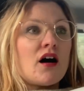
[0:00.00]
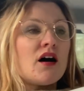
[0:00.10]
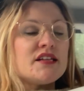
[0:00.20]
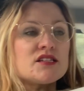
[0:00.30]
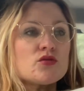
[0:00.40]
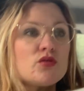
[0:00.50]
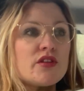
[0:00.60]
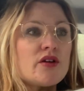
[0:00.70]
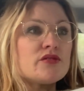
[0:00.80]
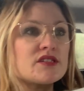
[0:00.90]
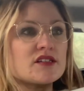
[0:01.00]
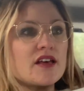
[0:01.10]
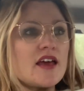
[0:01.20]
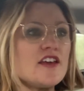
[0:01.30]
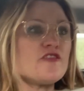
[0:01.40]
I saw those
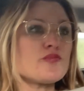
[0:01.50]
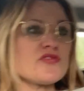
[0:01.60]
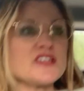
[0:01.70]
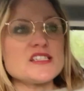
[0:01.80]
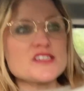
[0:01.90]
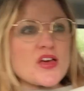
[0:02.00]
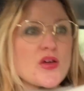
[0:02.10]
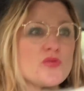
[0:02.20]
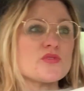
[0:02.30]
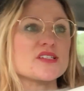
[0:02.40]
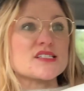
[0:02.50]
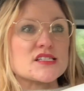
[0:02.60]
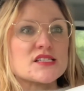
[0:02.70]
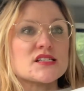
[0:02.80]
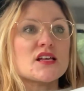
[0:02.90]
Avebury
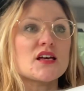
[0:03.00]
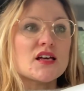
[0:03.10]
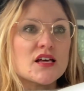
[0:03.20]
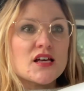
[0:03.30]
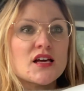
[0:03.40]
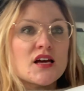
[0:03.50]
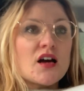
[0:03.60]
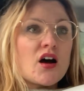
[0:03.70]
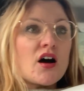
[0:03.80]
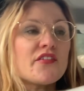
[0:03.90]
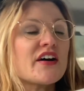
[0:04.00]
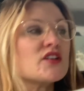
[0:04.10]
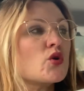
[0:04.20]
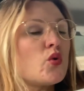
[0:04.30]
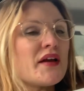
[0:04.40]
Stones. I've had a
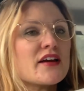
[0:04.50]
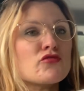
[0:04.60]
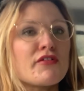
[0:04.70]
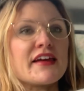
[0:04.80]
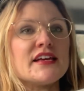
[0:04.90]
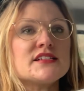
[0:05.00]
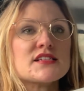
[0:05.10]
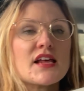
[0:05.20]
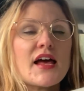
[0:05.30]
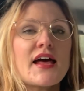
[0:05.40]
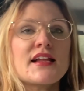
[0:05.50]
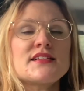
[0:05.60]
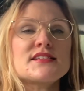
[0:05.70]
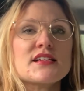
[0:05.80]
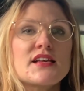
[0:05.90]
quick read
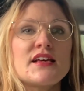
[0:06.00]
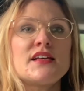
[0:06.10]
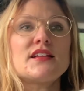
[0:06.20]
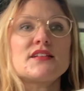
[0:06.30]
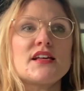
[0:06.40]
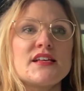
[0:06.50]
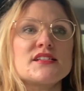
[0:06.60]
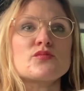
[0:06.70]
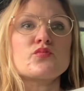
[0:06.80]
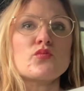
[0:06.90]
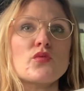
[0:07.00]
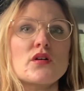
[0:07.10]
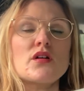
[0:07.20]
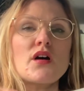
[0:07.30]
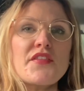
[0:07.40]
and it is
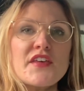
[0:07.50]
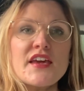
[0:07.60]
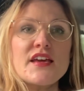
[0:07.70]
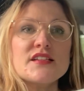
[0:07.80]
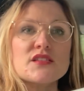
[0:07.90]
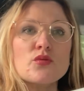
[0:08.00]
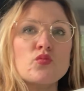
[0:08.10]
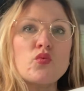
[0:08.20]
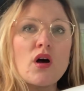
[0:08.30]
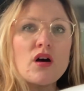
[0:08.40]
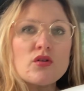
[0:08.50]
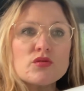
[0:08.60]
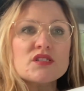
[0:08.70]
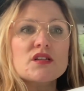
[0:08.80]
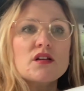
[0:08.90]
I think it is the
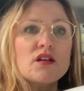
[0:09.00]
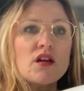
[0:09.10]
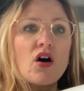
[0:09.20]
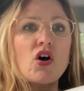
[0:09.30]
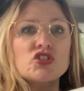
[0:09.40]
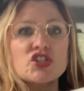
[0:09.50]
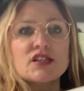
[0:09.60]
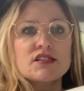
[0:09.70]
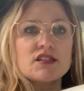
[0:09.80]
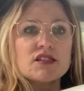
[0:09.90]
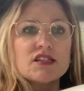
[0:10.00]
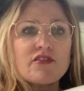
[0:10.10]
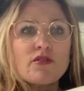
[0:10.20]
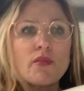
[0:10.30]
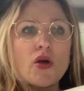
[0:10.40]
world's largest
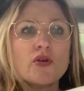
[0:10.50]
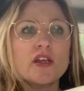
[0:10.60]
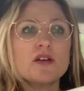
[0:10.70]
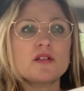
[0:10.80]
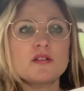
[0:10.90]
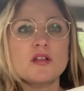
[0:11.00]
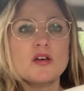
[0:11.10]
ceremonial